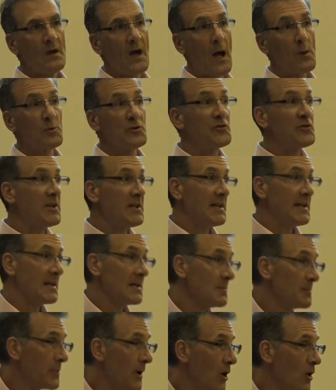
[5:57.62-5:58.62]
I was sitting
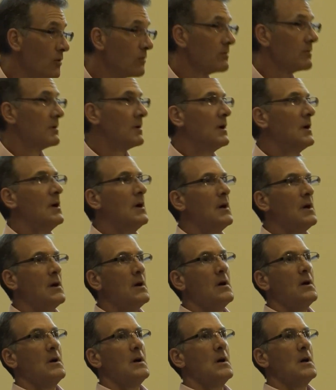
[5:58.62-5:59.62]
in a boat
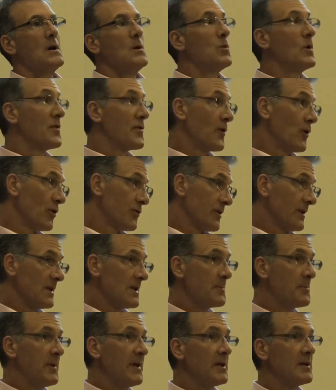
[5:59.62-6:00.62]
with those
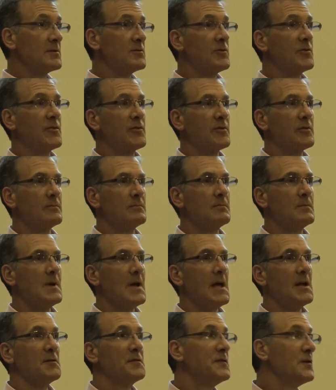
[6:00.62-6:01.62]
Olympians
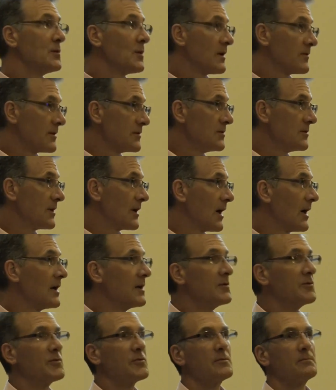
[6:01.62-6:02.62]
and a few other new
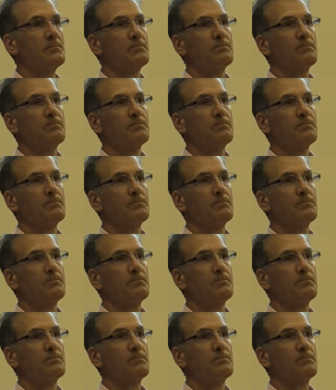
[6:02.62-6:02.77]
guys.